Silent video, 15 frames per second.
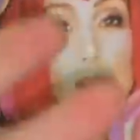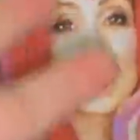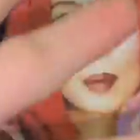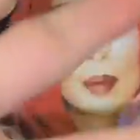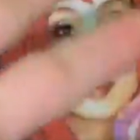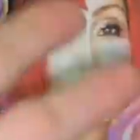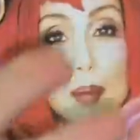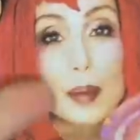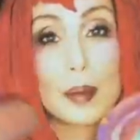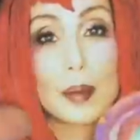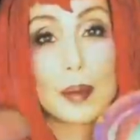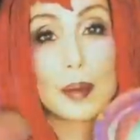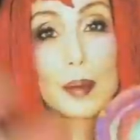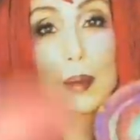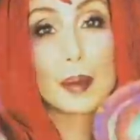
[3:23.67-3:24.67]
to start
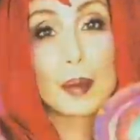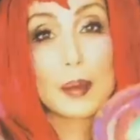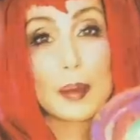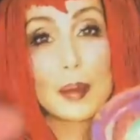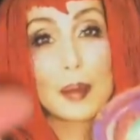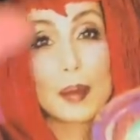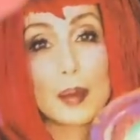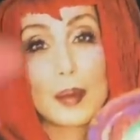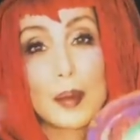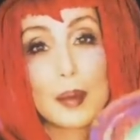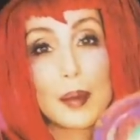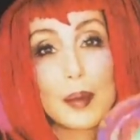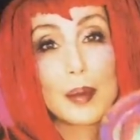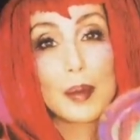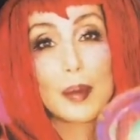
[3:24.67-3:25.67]
digging, and this is the
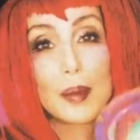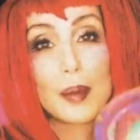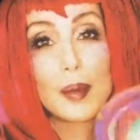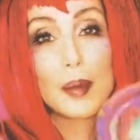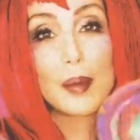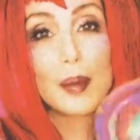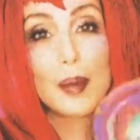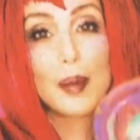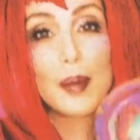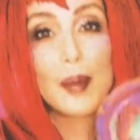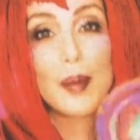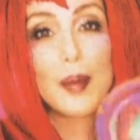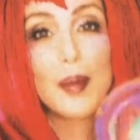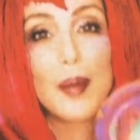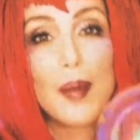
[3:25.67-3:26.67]
first thing I pull out.
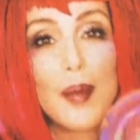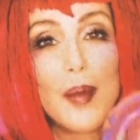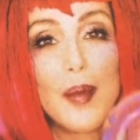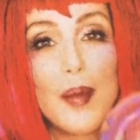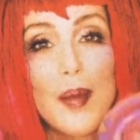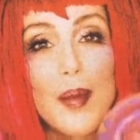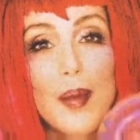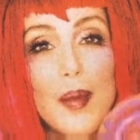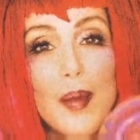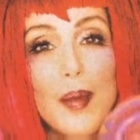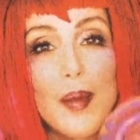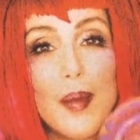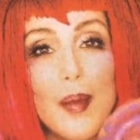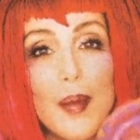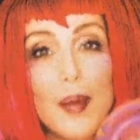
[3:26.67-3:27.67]

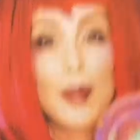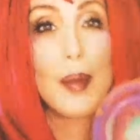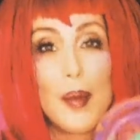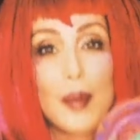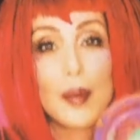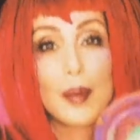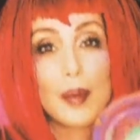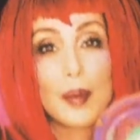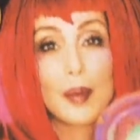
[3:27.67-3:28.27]
Bro,